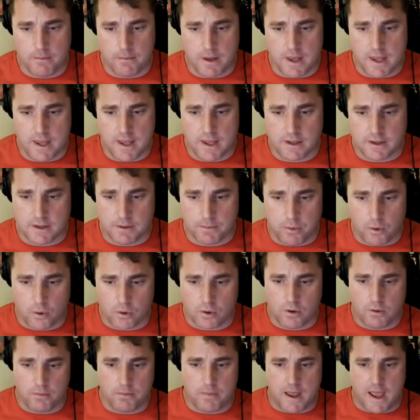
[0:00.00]
He hit the
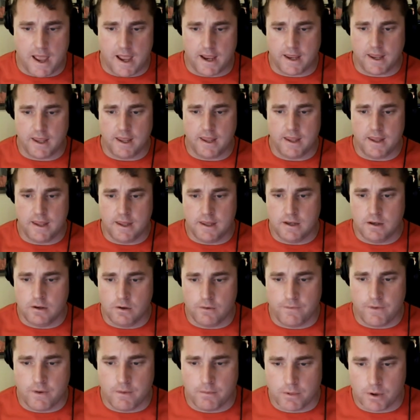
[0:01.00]
portal back in
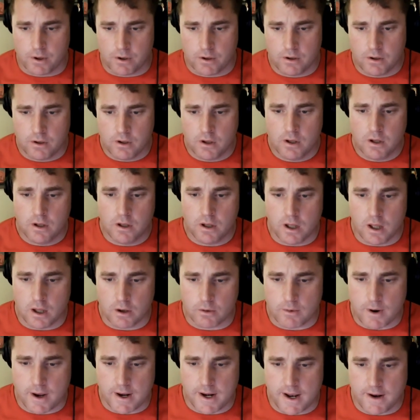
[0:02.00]
November,
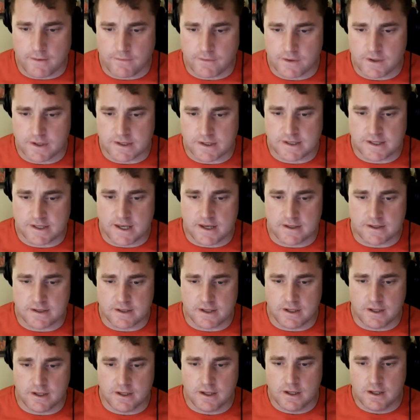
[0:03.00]
right after the
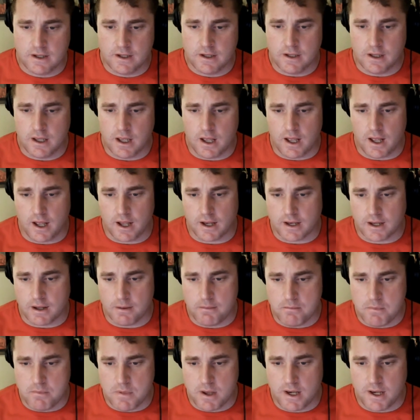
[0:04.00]
season,
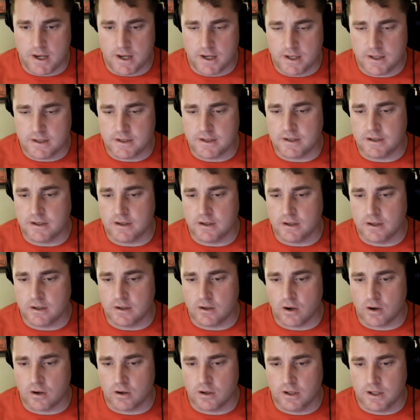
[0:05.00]
committed in
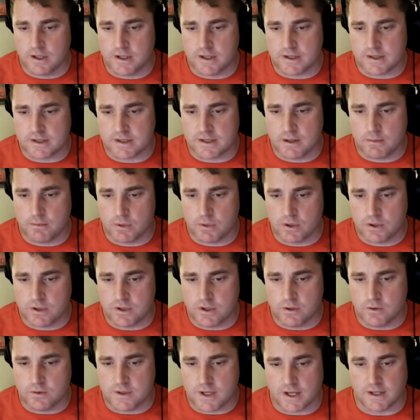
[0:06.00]
early December
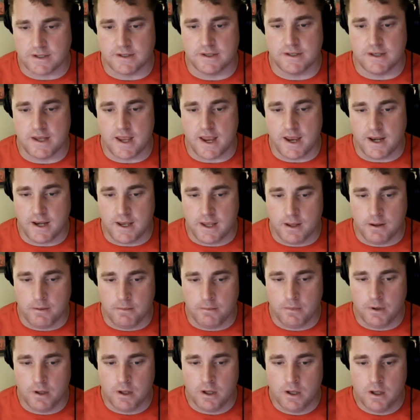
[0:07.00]
to Texas
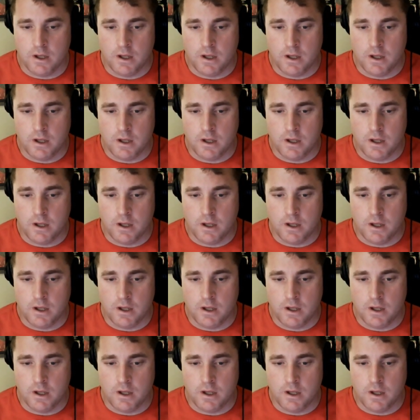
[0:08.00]
A&M,